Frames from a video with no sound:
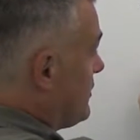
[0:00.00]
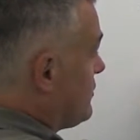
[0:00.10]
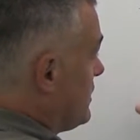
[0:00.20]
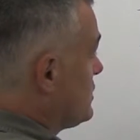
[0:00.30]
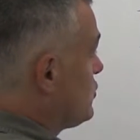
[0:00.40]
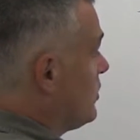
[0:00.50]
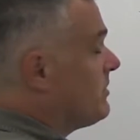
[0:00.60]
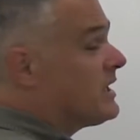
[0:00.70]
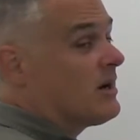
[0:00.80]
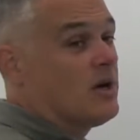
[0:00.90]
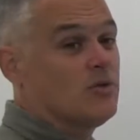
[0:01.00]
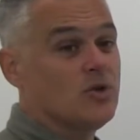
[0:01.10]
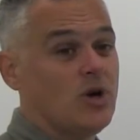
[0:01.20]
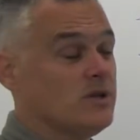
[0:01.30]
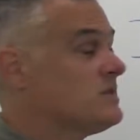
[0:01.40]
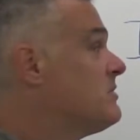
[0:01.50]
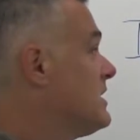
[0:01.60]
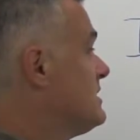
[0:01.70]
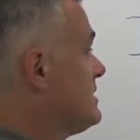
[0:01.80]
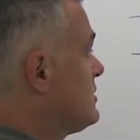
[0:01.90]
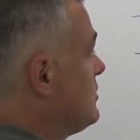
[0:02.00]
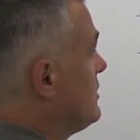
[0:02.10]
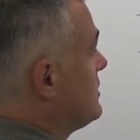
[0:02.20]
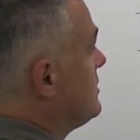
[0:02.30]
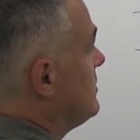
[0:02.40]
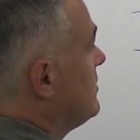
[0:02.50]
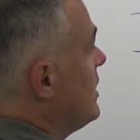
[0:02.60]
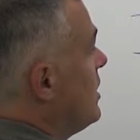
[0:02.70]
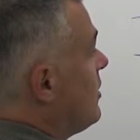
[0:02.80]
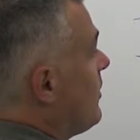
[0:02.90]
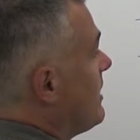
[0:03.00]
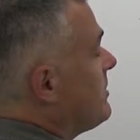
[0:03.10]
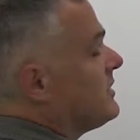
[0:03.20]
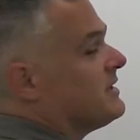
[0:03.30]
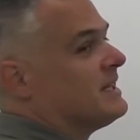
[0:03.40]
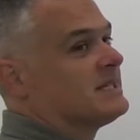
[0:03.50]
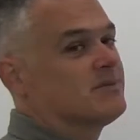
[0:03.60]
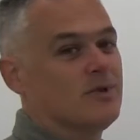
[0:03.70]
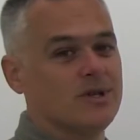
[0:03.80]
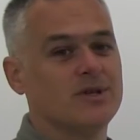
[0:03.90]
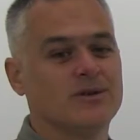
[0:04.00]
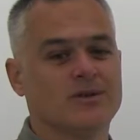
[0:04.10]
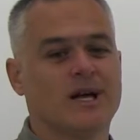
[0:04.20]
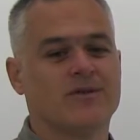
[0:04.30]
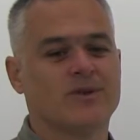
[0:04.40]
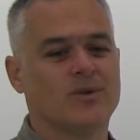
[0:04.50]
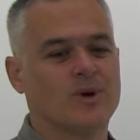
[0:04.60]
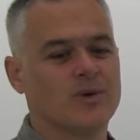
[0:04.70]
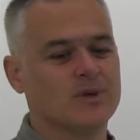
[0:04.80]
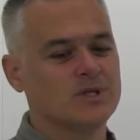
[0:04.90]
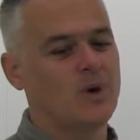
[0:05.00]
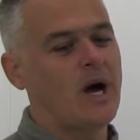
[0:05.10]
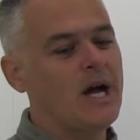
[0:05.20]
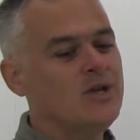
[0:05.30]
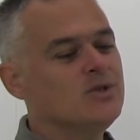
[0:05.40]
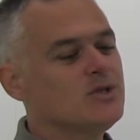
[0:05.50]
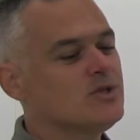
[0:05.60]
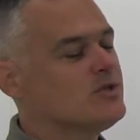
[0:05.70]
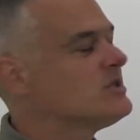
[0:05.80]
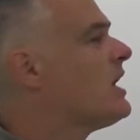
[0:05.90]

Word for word: of interest, or make it $100 because it's going to wipe out the decimal that you'll have to work with. So I usually choose